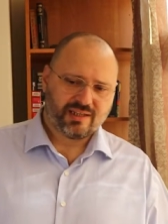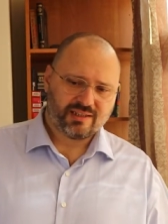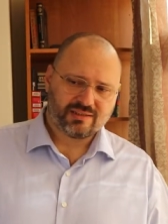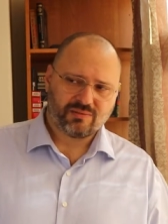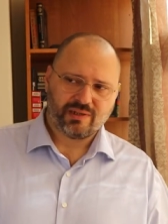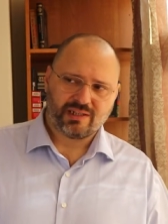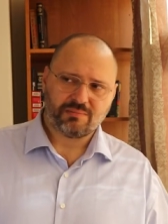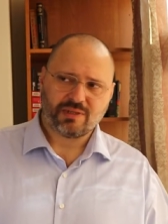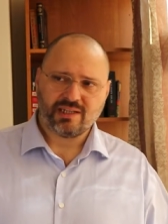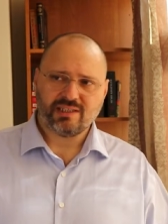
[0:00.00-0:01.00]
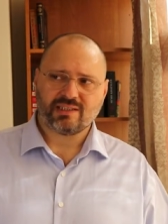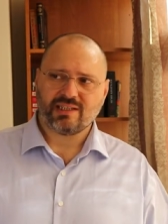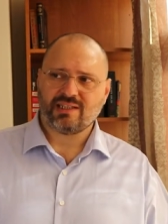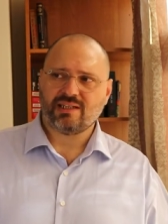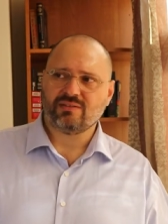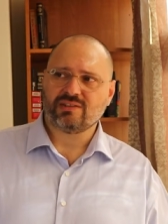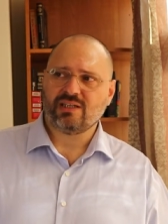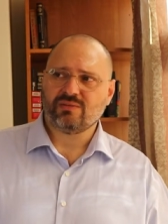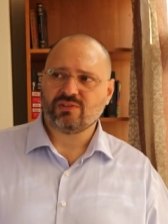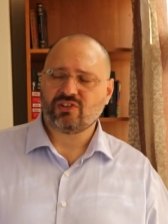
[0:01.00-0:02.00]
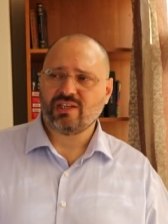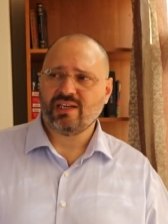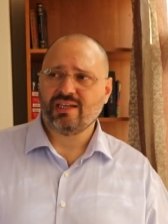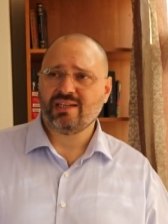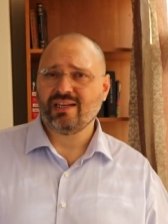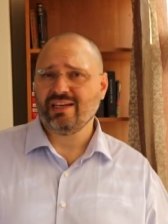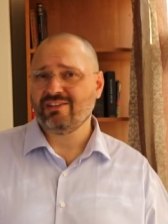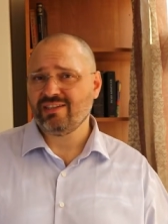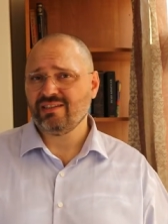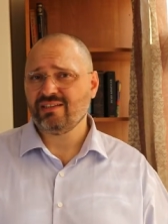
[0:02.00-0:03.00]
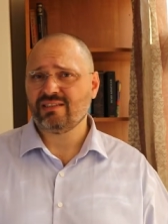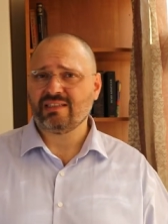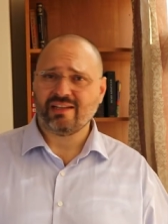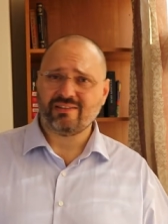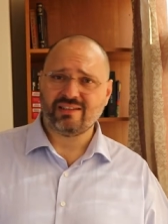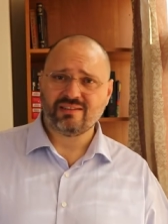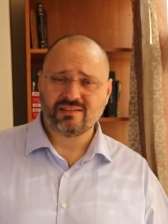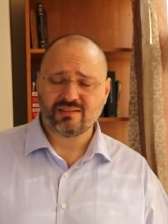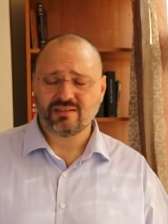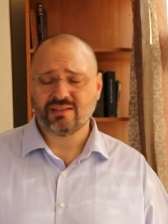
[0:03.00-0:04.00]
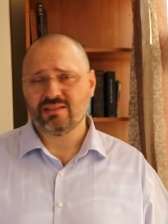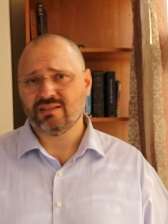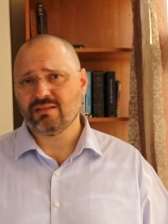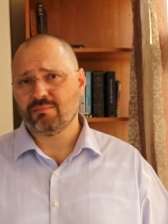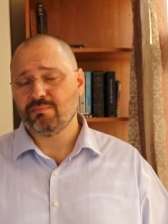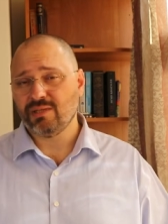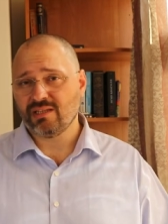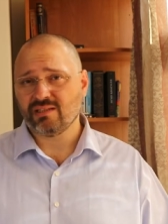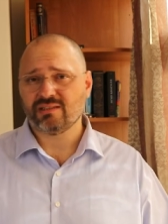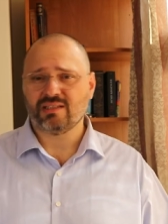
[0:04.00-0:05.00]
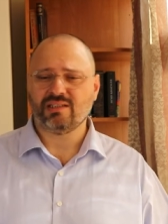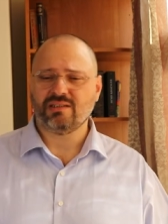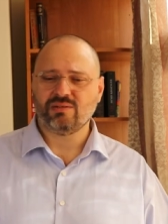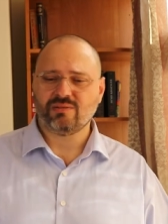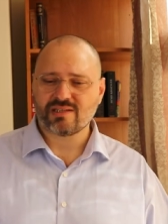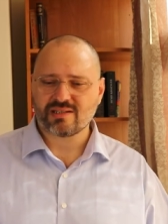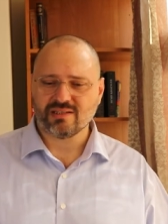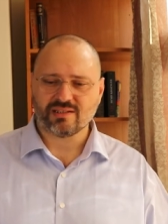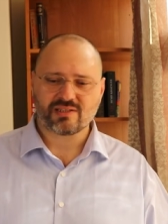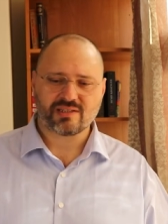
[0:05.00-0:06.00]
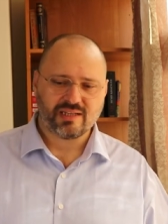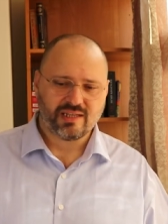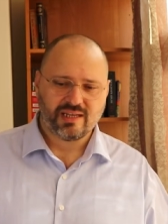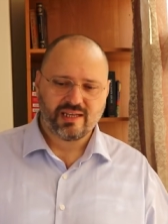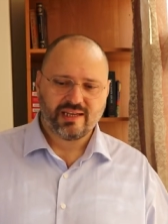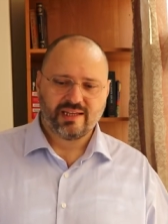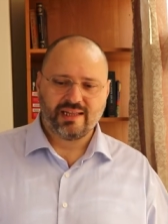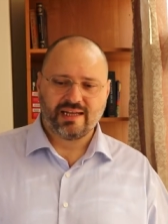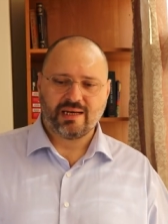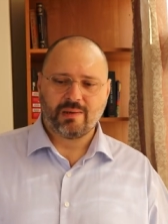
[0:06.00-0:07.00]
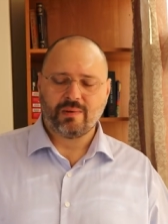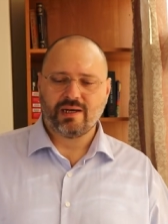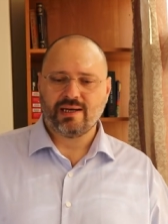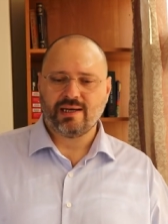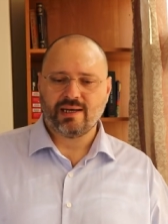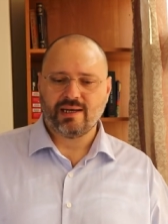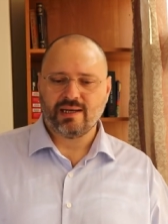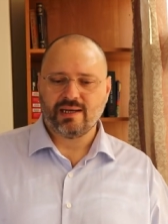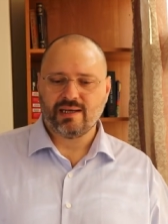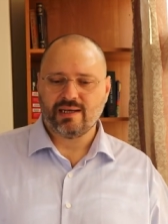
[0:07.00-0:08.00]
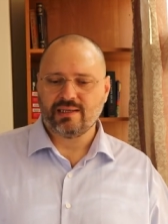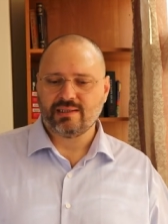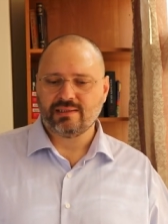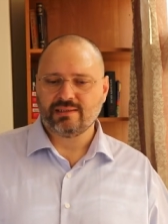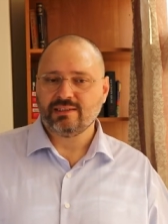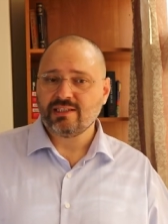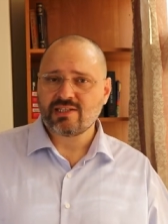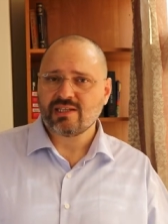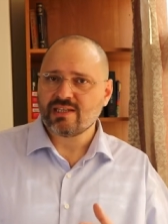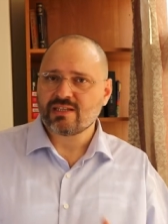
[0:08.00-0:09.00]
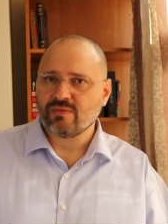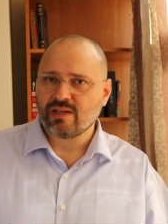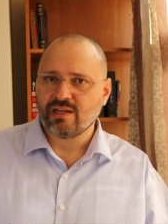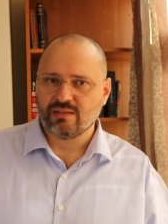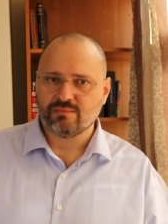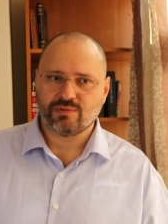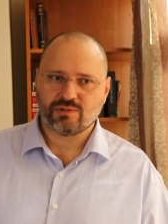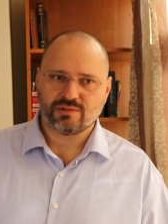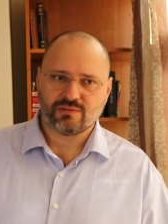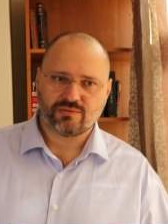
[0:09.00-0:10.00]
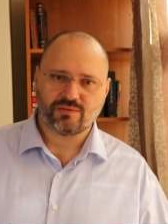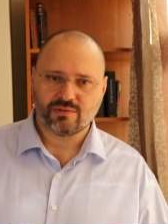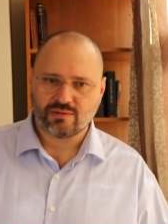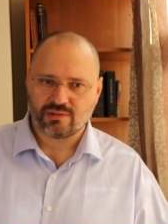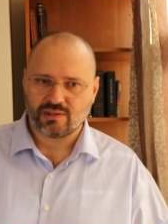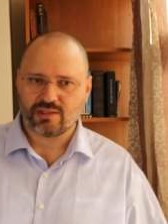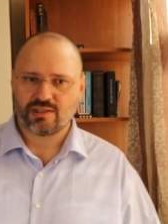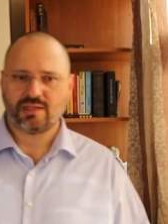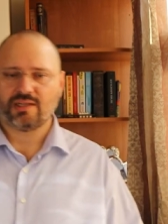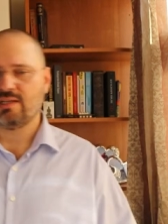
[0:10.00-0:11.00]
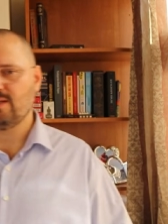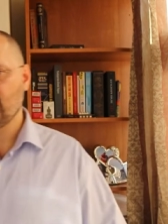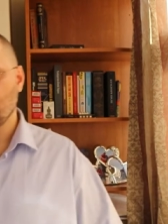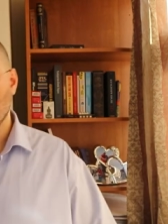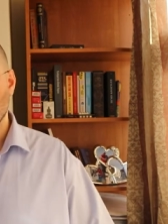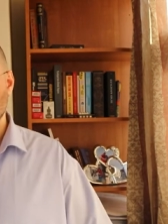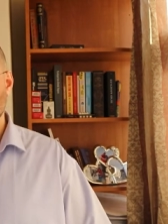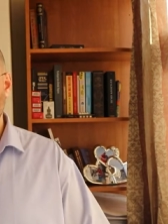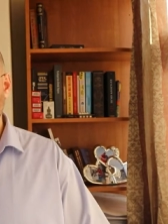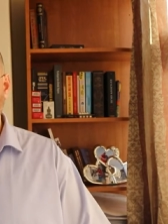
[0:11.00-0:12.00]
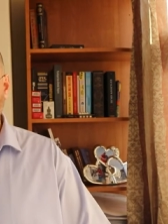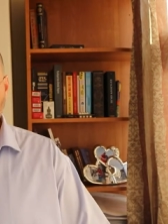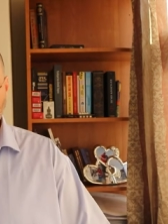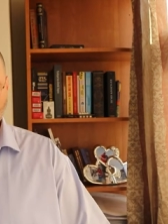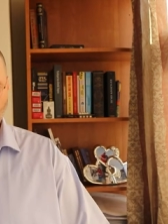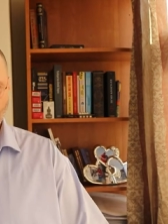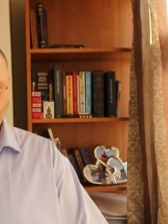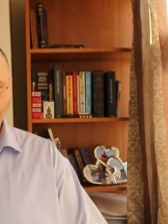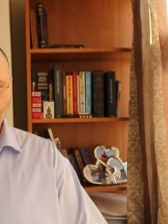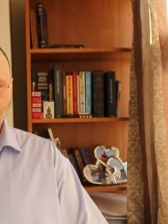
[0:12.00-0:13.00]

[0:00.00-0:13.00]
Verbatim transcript: and we are buying around, I will say, eighteen, nineteen uh, billion uh, U S dollars. Now, uh, this is very important for uh, to remember. Let's say,